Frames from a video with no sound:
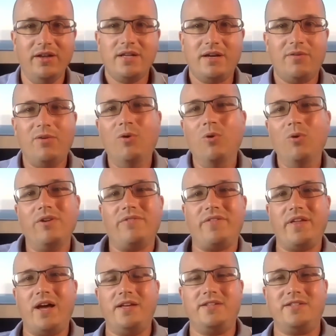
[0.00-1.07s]
Now, all of
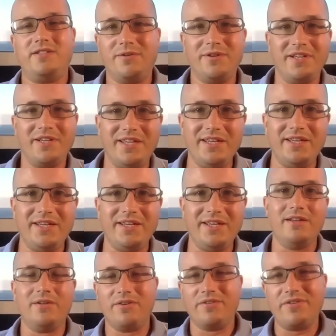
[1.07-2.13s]
that is a lot of geeky,
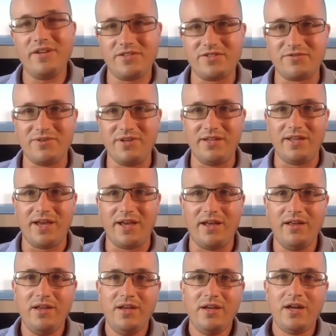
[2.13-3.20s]
a lot of history there,
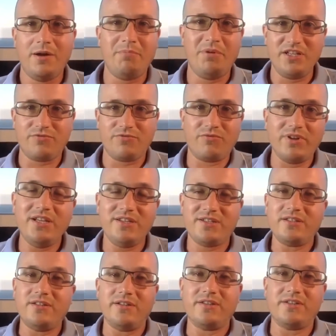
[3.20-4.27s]
but it's really
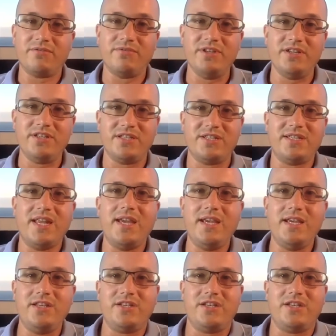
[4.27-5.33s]
starting to reach a
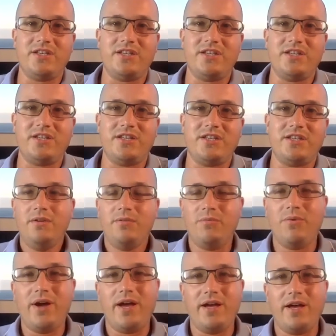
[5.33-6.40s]
stage now
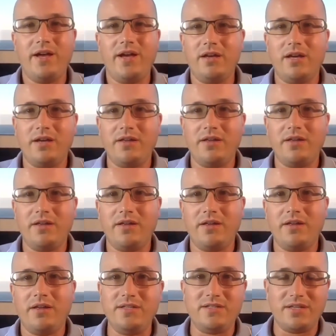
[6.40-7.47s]
where
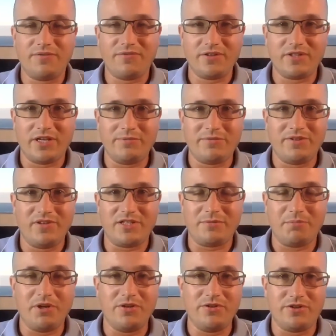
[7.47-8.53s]
these different types of
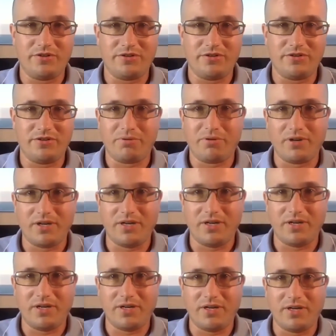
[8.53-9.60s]
exposures and
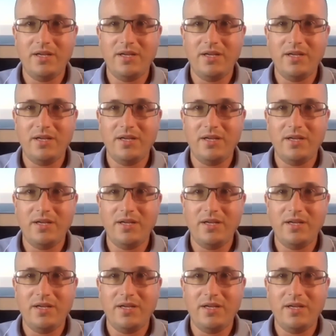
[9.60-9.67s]
products